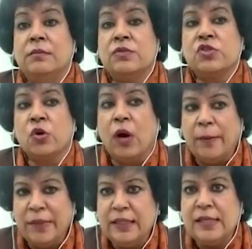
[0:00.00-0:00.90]
So I
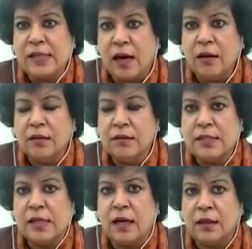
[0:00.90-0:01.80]
mean, these are
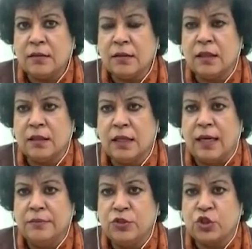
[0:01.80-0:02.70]

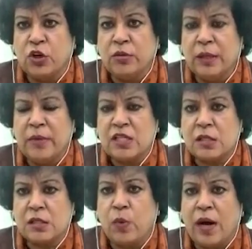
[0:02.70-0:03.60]
I'm sure they
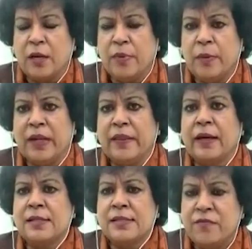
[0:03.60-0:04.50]
must worry people. There
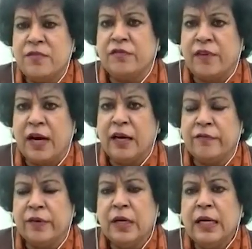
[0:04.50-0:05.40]
are 75
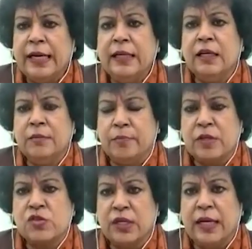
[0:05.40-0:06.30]
Indian
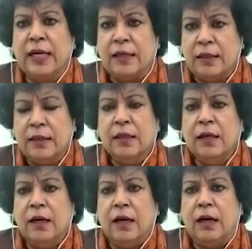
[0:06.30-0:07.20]
personnel,
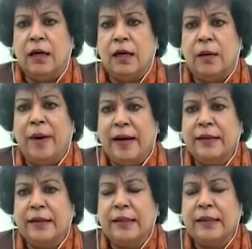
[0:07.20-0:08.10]

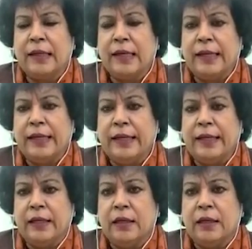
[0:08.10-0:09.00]
apparently,
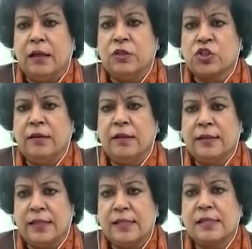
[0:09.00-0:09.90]
Dr. Shaheed,
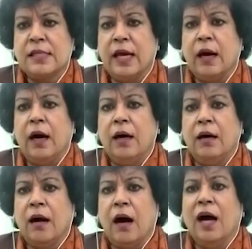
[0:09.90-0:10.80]
that they say
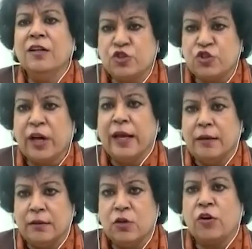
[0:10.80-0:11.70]
are
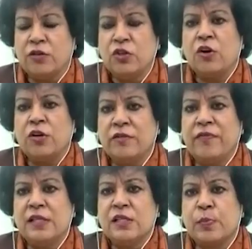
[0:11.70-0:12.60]
untrained, not
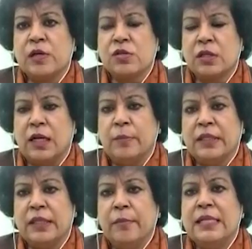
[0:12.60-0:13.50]
defense personnel,
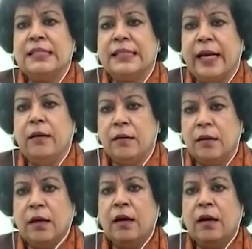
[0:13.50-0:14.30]
but they maintain